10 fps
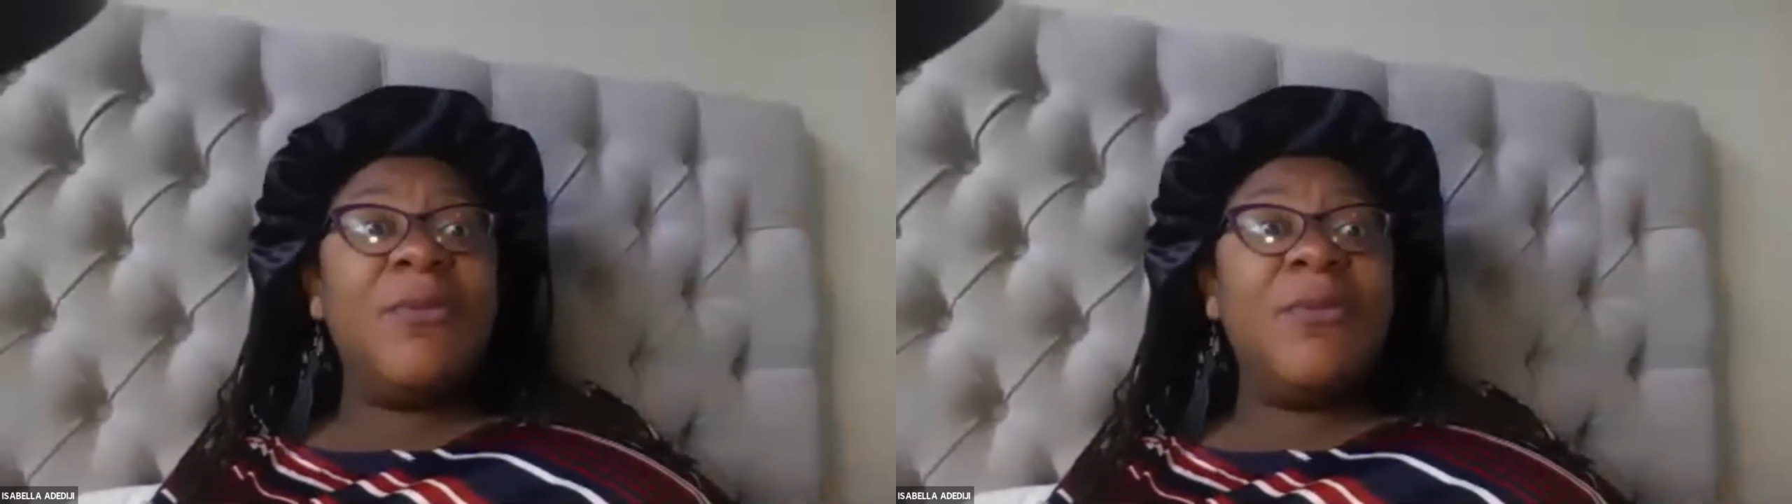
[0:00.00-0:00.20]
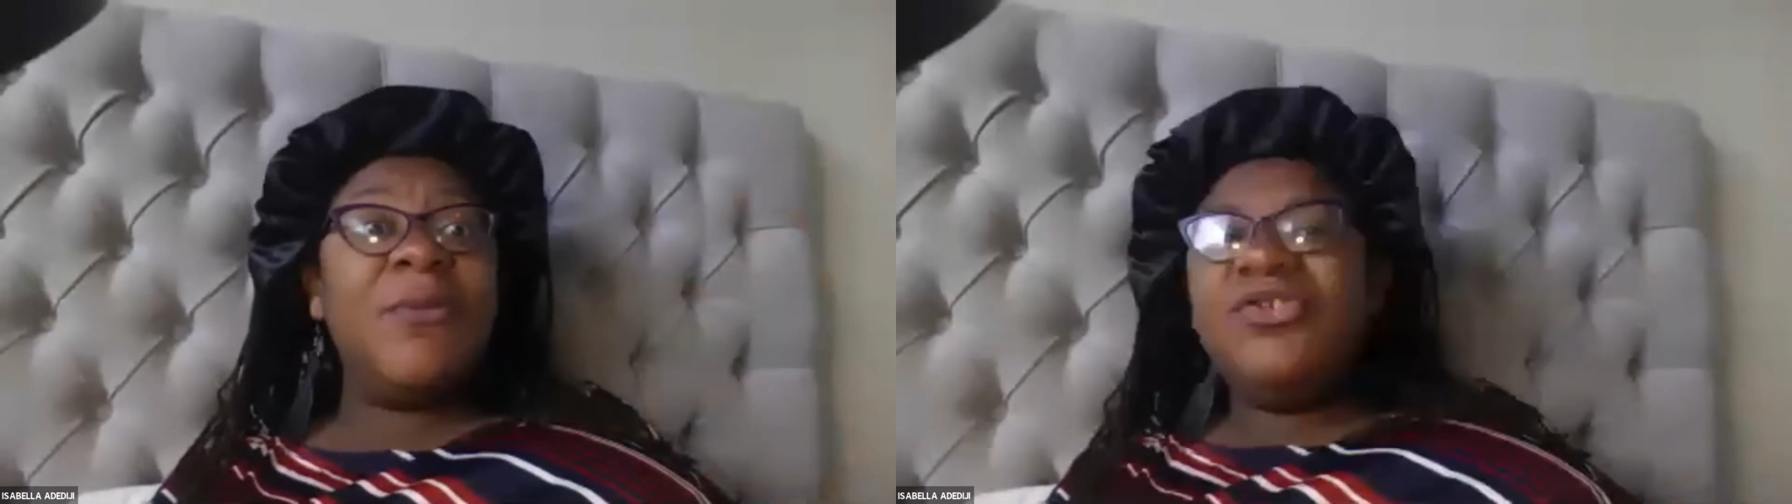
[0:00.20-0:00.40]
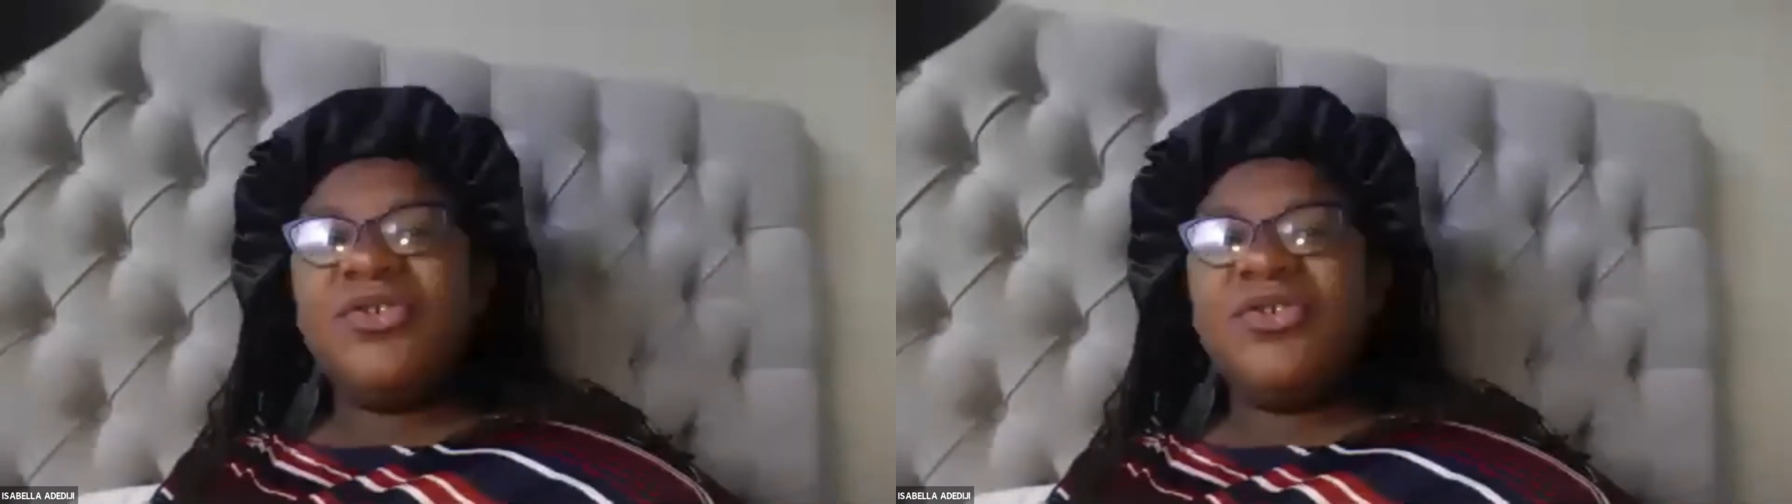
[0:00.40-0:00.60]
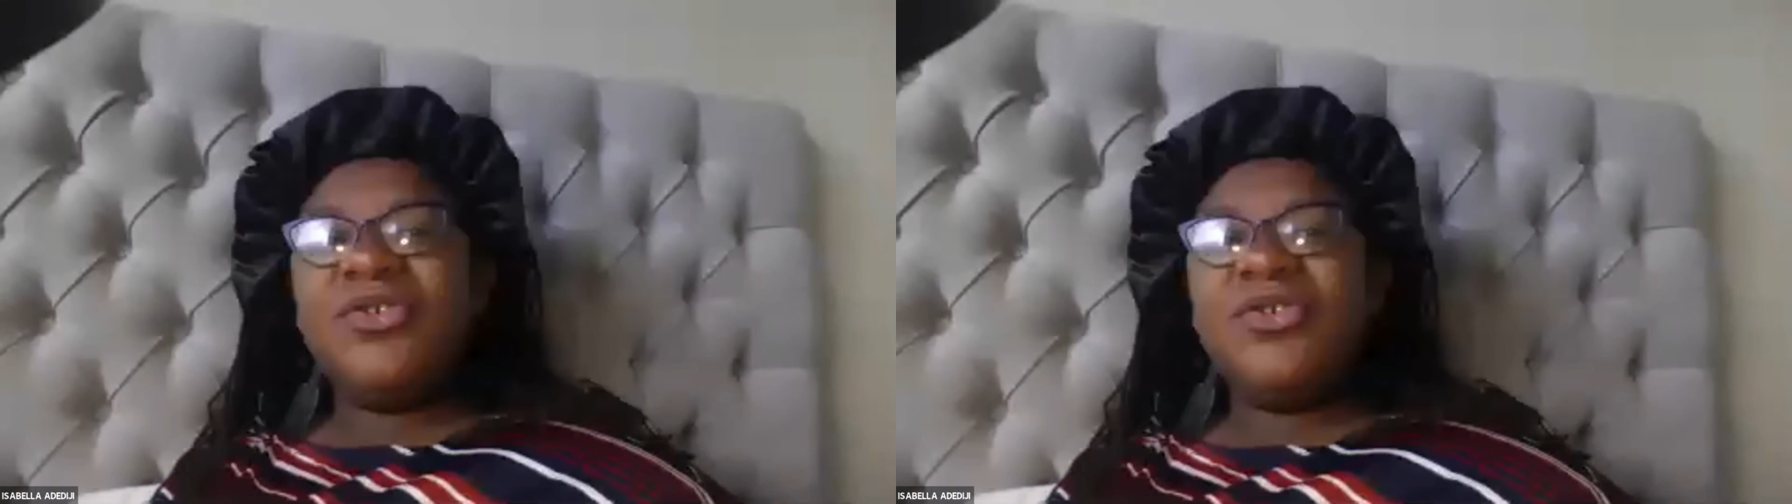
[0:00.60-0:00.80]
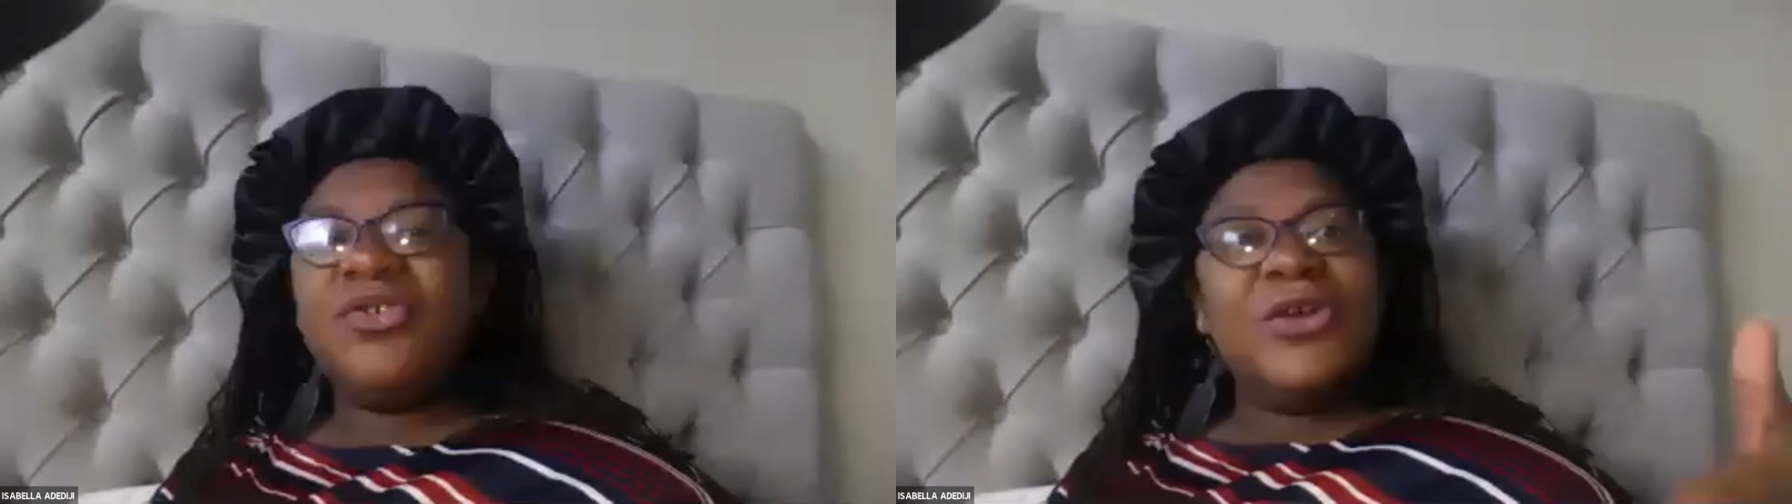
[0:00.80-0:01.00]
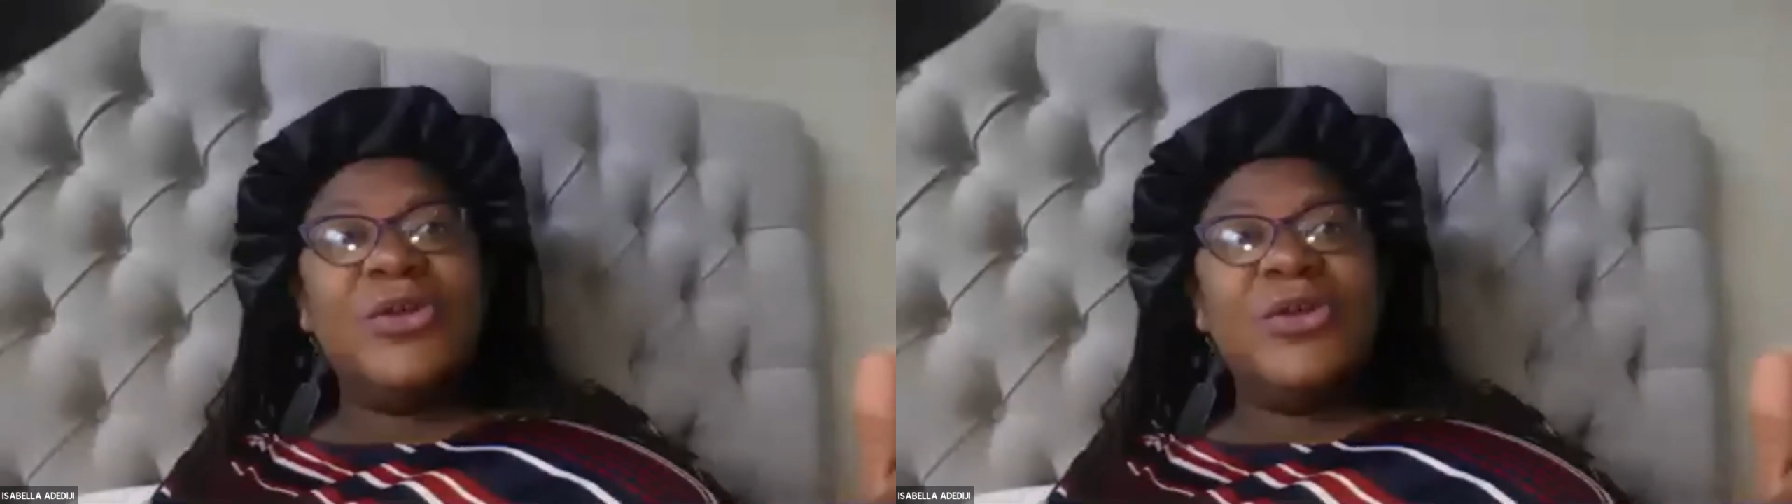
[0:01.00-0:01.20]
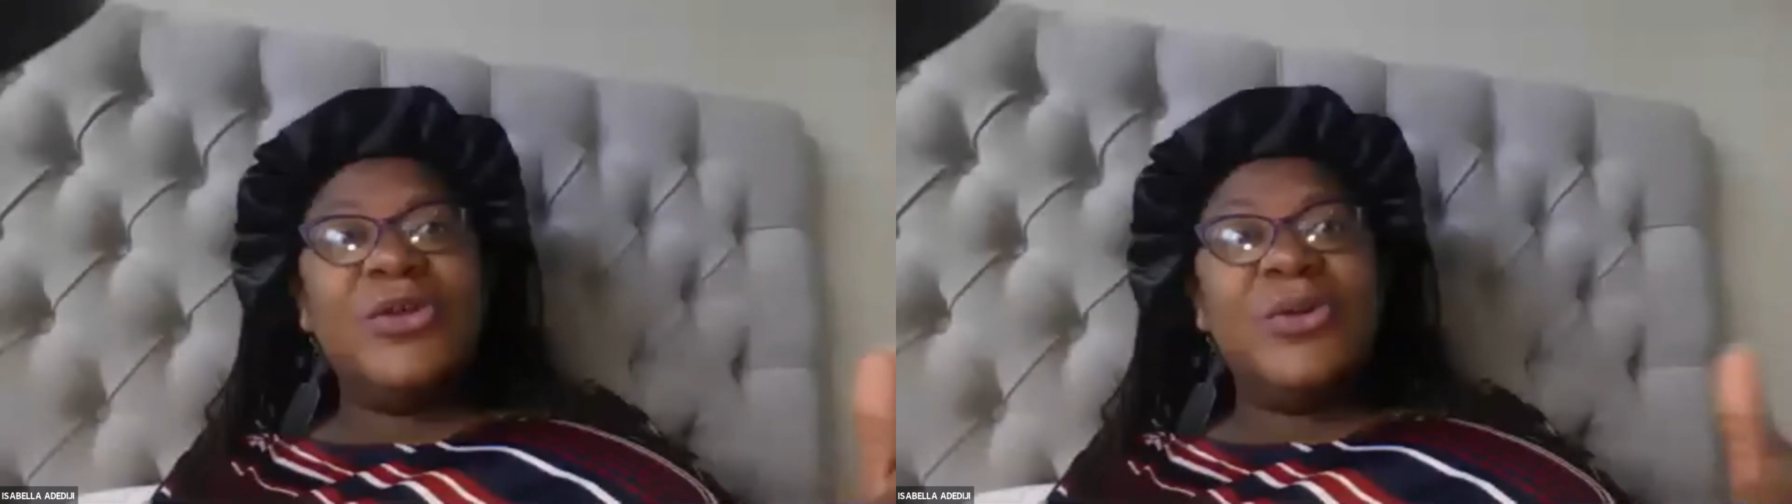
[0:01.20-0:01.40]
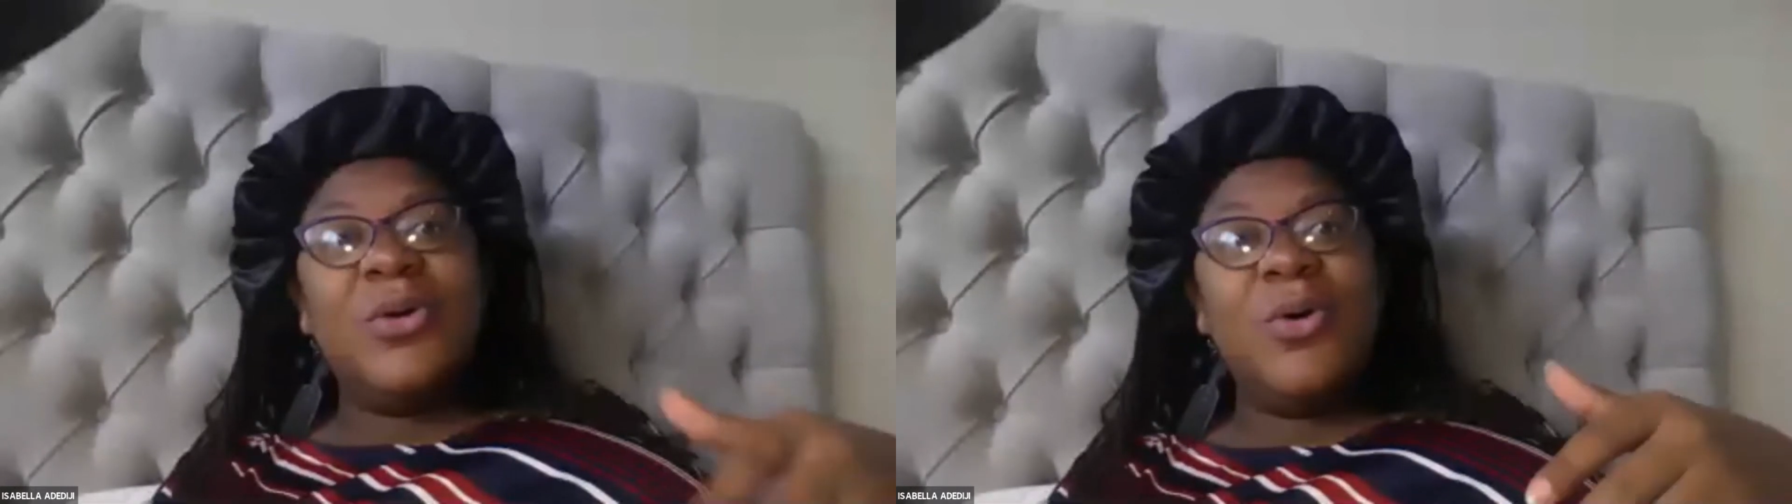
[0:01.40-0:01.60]
enjoying,
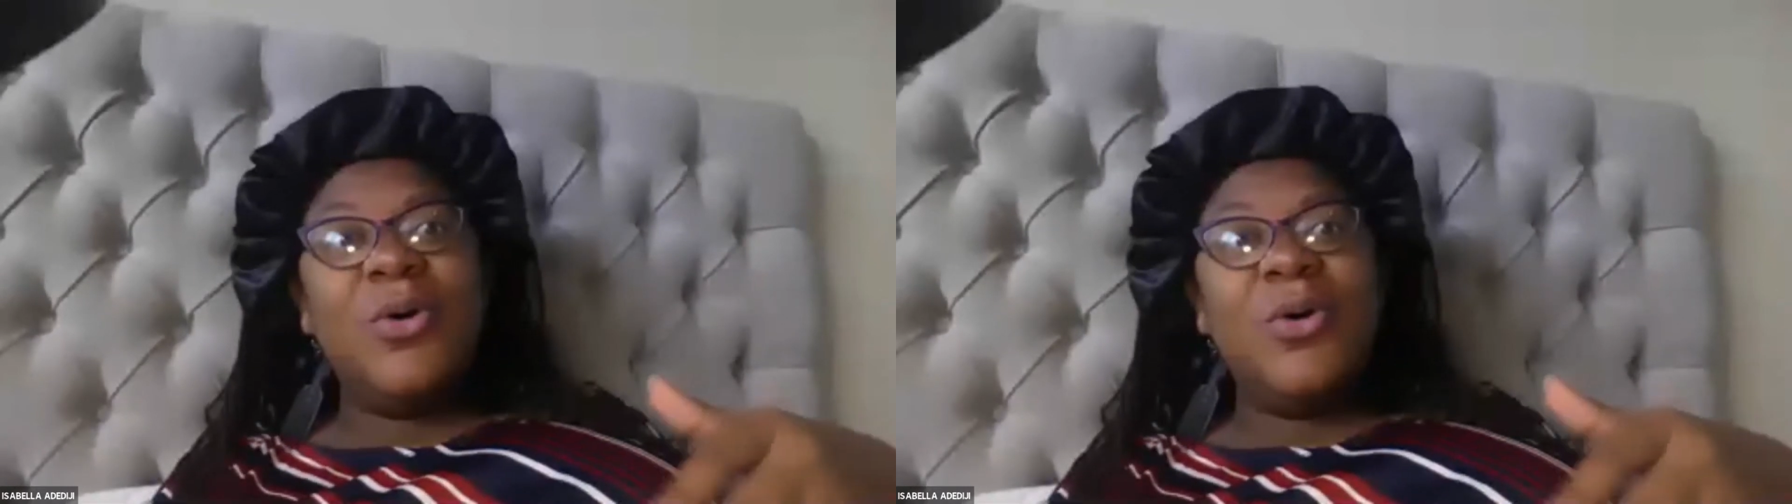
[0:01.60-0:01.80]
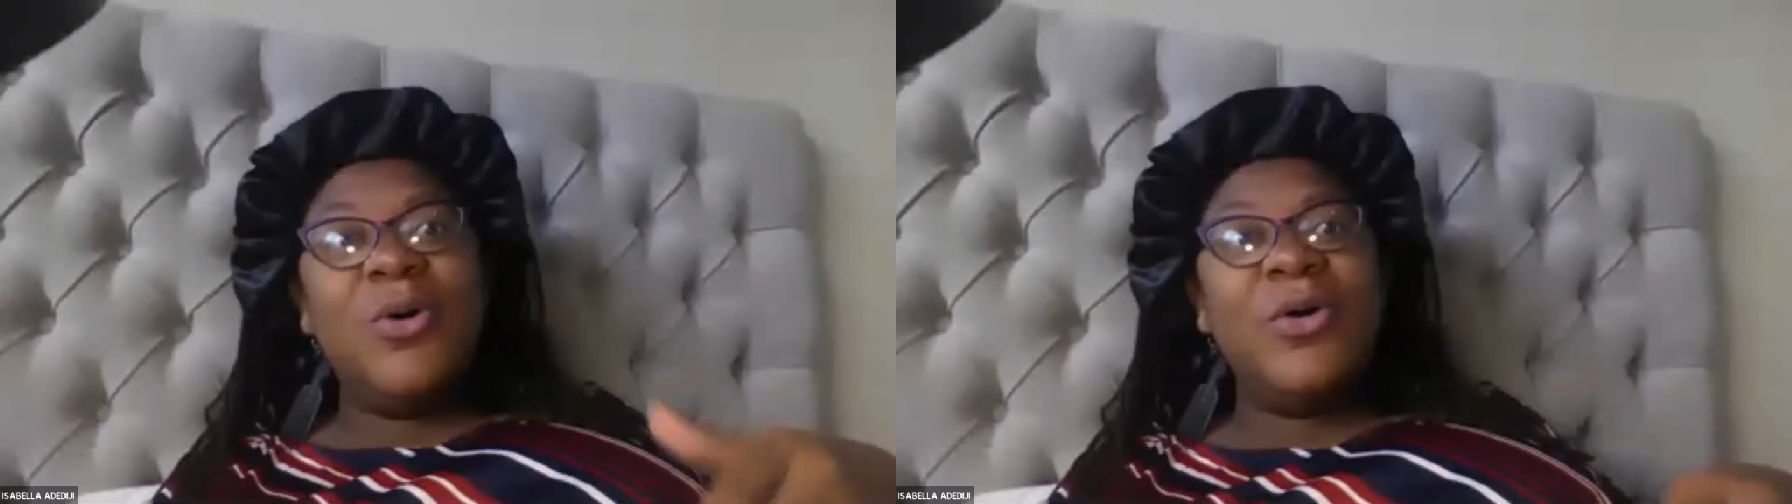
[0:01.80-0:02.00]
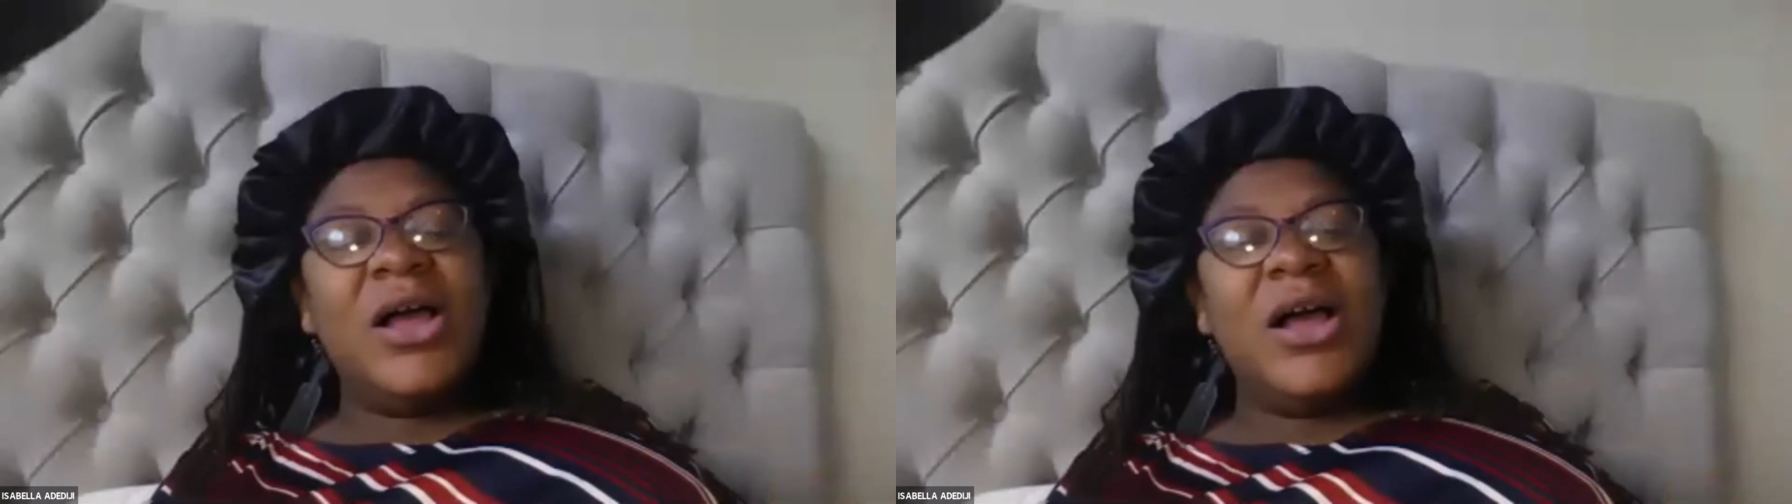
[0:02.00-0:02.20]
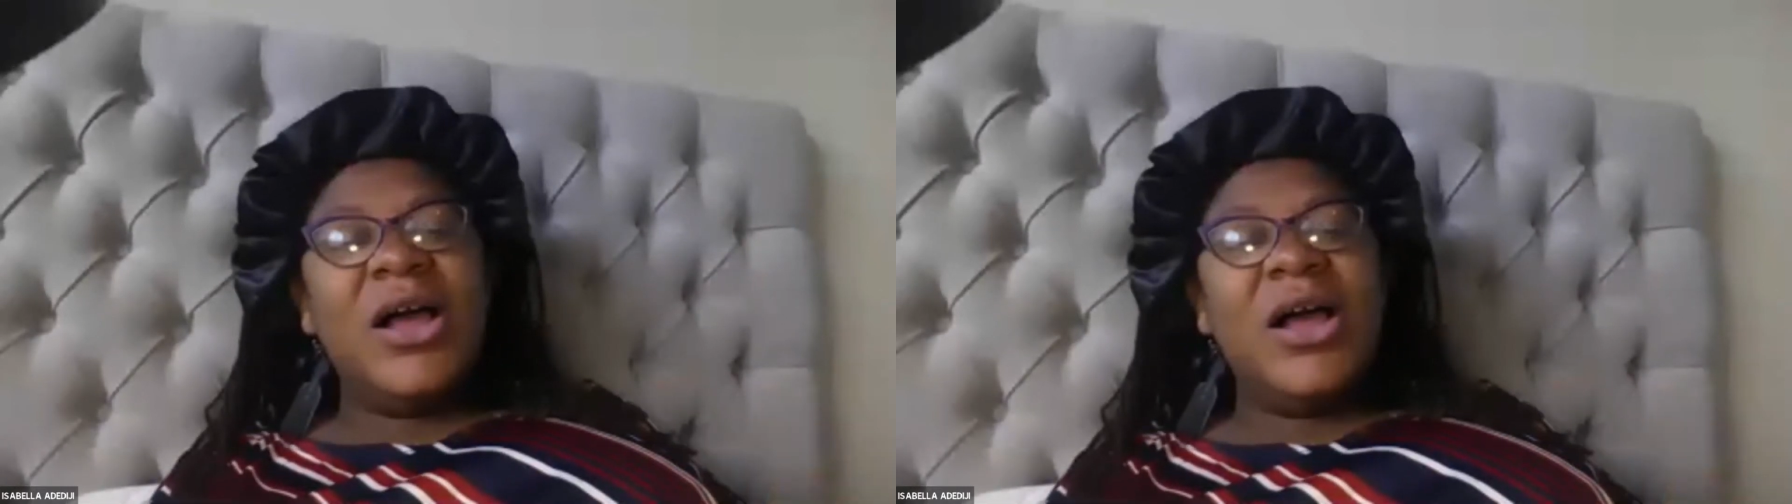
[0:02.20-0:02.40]
the whole